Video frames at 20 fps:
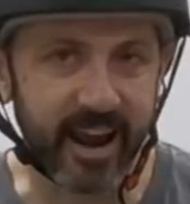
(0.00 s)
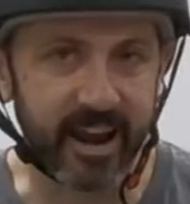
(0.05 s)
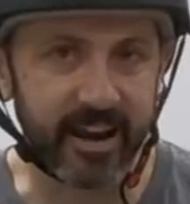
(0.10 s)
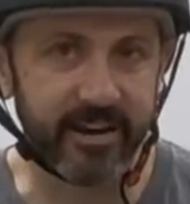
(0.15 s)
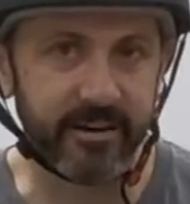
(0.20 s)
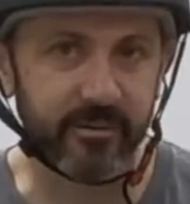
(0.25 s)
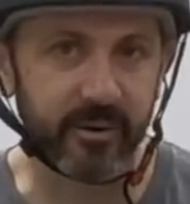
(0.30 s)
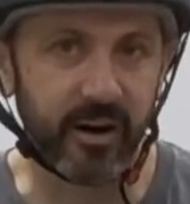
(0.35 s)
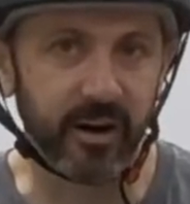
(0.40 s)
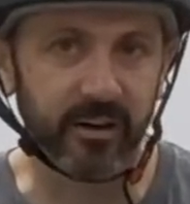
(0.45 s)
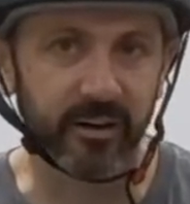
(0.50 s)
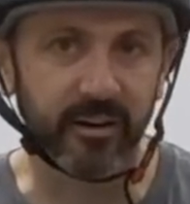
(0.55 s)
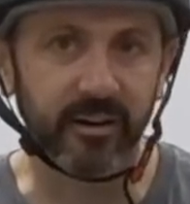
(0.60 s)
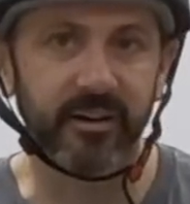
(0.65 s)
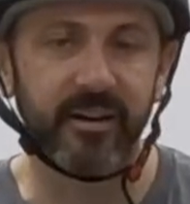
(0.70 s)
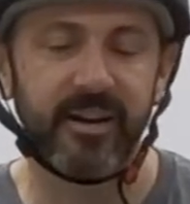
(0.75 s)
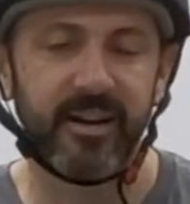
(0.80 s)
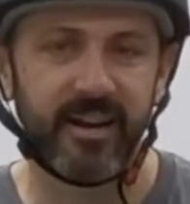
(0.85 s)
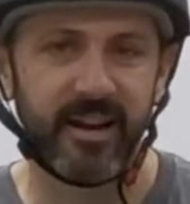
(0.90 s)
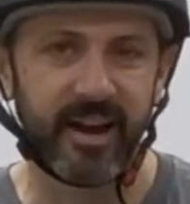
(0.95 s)

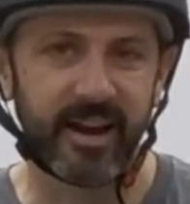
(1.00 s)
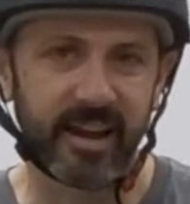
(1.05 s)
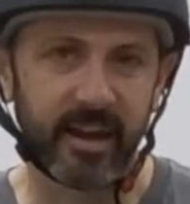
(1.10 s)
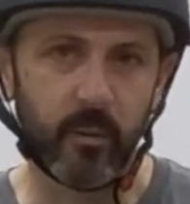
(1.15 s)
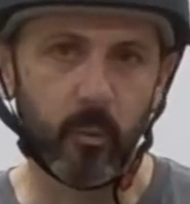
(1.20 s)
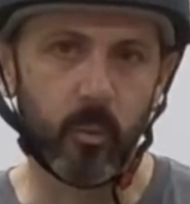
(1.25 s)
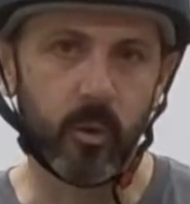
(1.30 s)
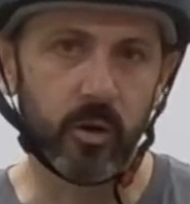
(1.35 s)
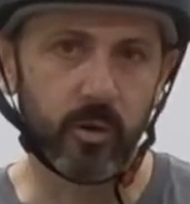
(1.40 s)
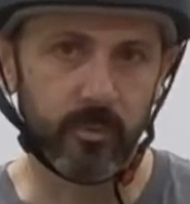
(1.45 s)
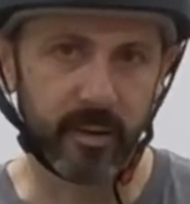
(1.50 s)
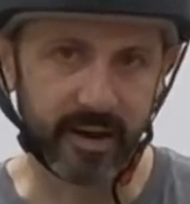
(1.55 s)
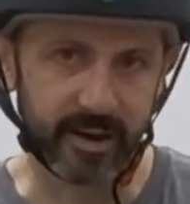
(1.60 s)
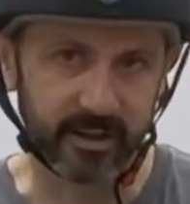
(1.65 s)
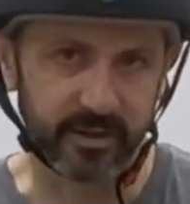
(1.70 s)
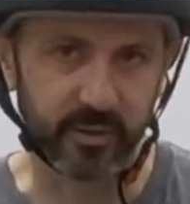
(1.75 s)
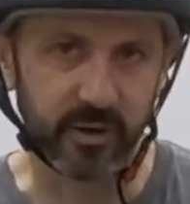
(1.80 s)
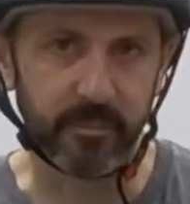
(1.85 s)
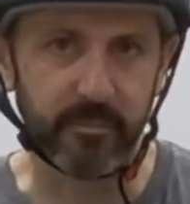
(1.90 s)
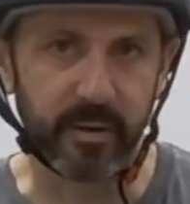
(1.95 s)
anti-rocker, I get wheel
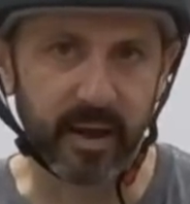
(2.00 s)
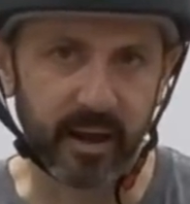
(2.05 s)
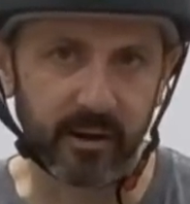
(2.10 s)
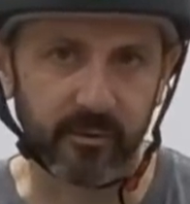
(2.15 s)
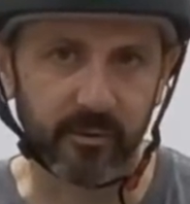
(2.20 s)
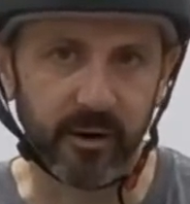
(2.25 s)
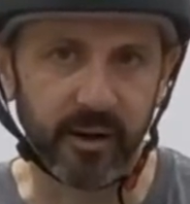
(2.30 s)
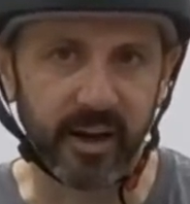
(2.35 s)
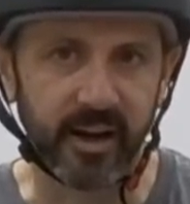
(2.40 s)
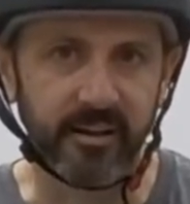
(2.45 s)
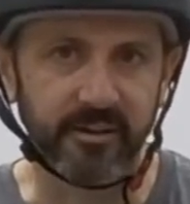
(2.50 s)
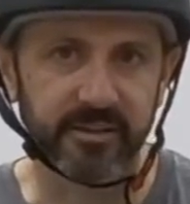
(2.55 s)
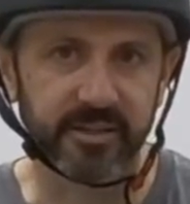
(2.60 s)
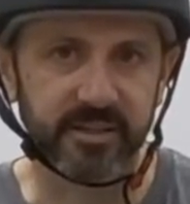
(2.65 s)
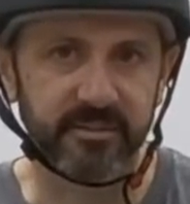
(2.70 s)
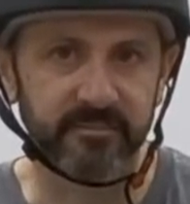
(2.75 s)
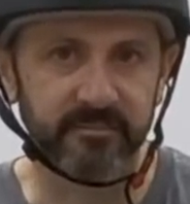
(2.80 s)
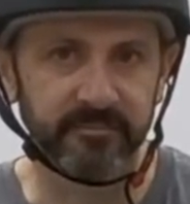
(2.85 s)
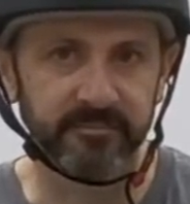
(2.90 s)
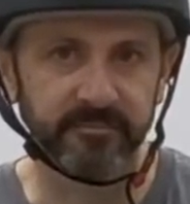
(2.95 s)
bite doing back
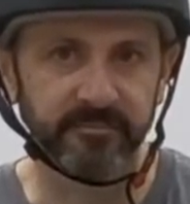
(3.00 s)
Royales.